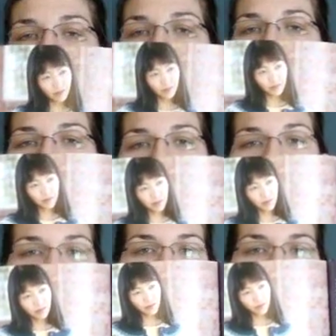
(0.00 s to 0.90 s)
all the
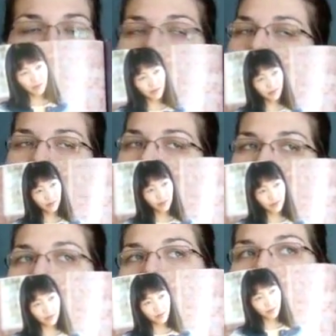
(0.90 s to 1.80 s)
buttons down the front. I'm sure I
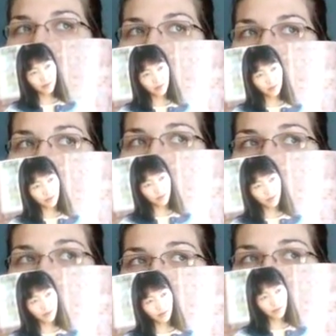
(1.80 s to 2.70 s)
wouldn't like knitting
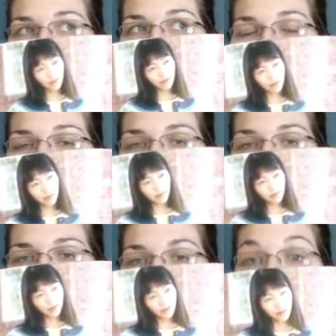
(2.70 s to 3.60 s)
buttonholes. I would
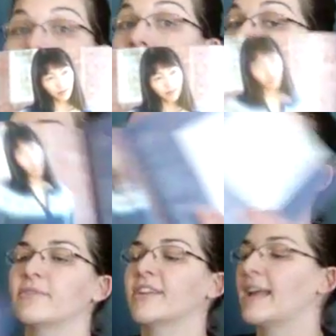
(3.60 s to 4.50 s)
forget. I tend
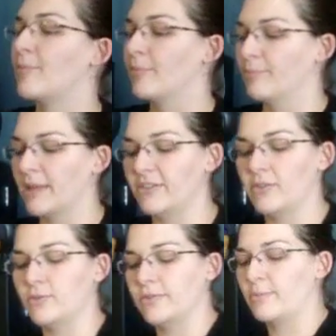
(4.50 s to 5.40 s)
to forget
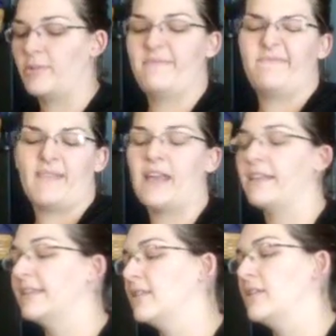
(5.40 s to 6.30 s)
buttonholes, but I
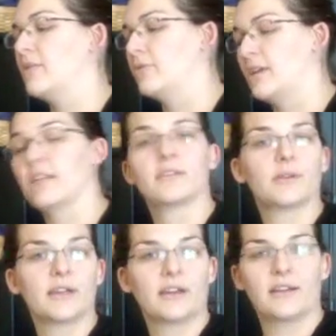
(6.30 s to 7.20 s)
like the yoke
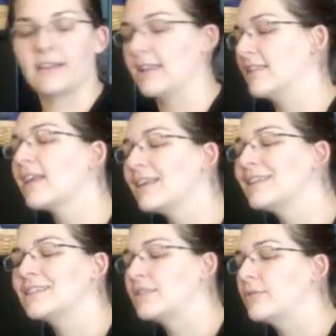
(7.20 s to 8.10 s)
colorwork cardigans. I
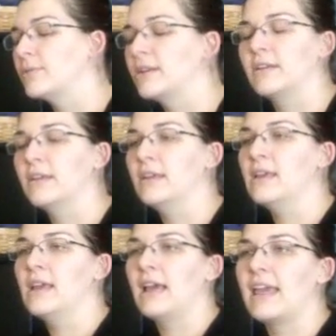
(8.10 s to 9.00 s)
need to do one.
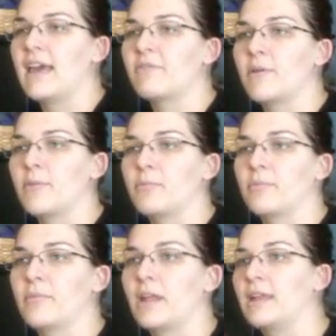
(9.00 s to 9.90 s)
I have a,
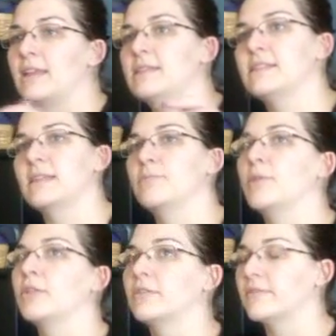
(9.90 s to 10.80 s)
a knit seam
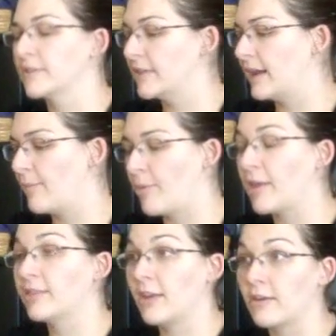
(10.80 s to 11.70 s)
pullover that I
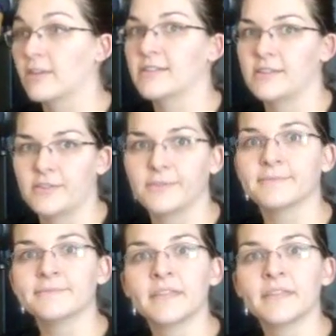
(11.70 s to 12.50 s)
bought the yarn to do